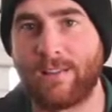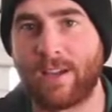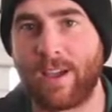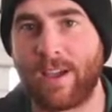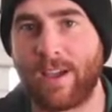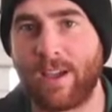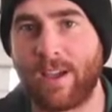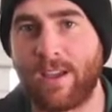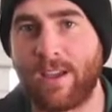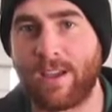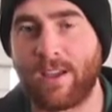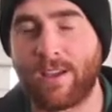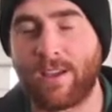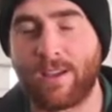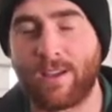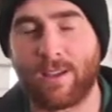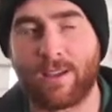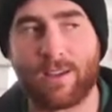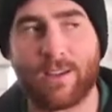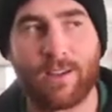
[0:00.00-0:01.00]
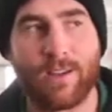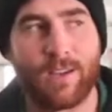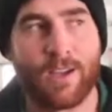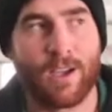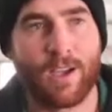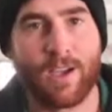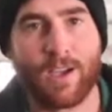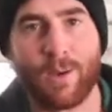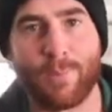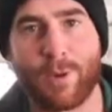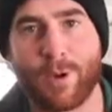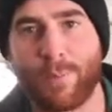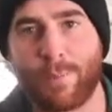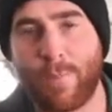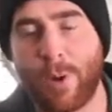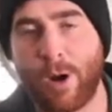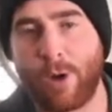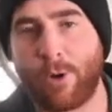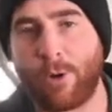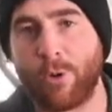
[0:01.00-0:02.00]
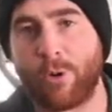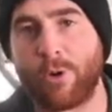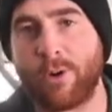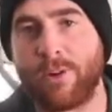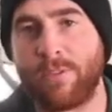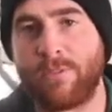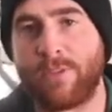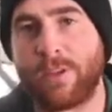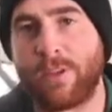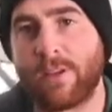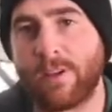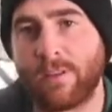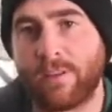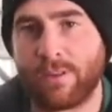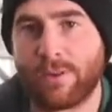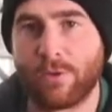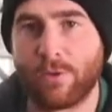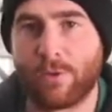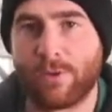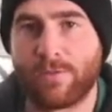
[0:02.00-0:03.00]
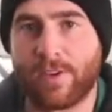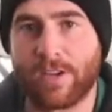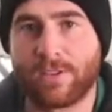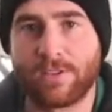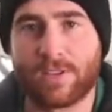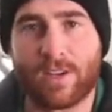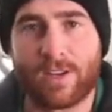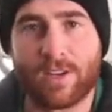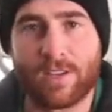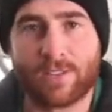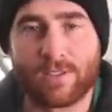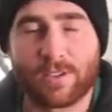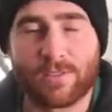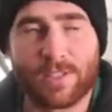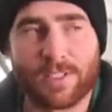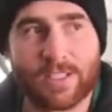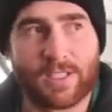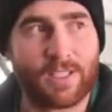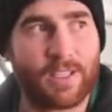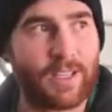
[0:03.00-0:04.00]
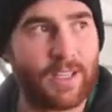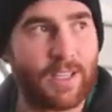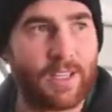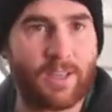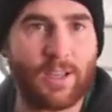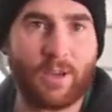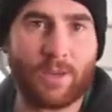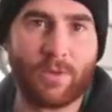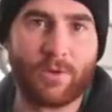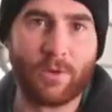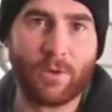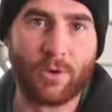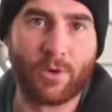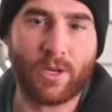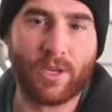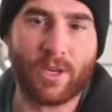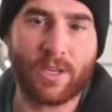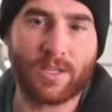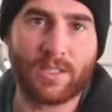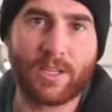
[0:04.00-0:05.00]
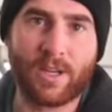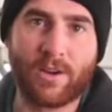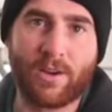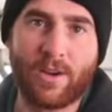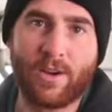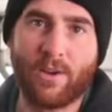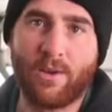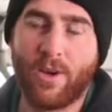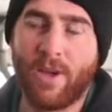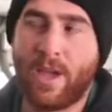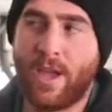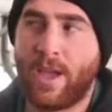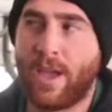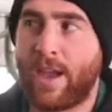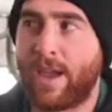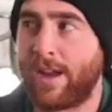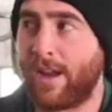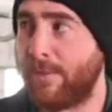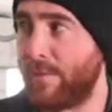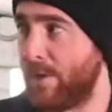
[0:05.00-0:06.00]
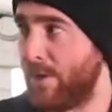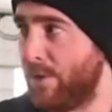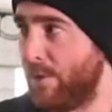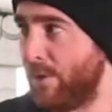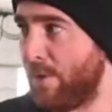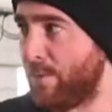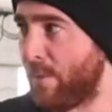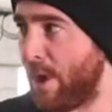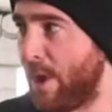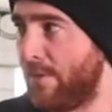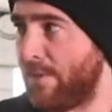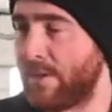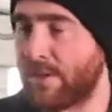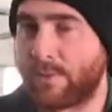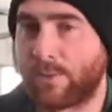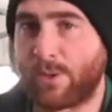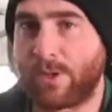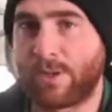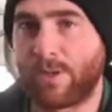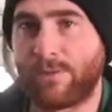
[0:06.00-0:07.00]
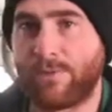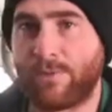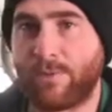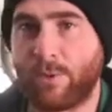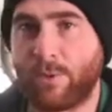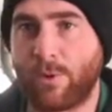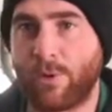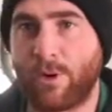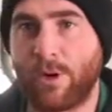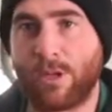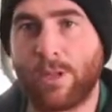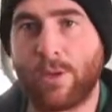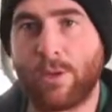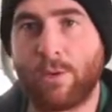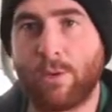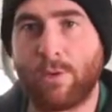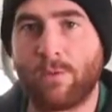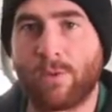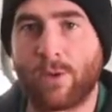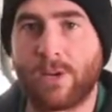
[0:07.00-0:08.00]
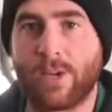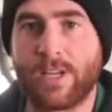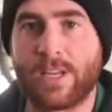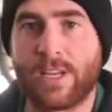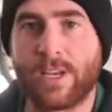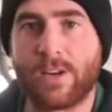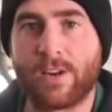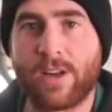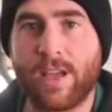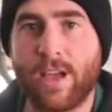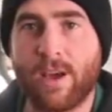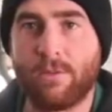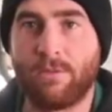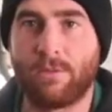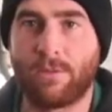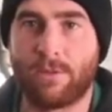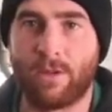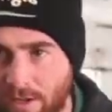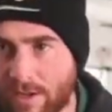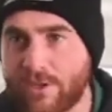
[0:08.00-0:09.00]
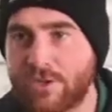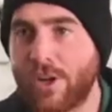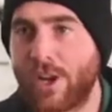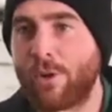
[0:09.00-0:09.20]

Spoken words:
I'm a part owner of the Newry Veterinary Service clinic out of Newry, Ontario, and I've been doing Marvin's work for a little over a year now.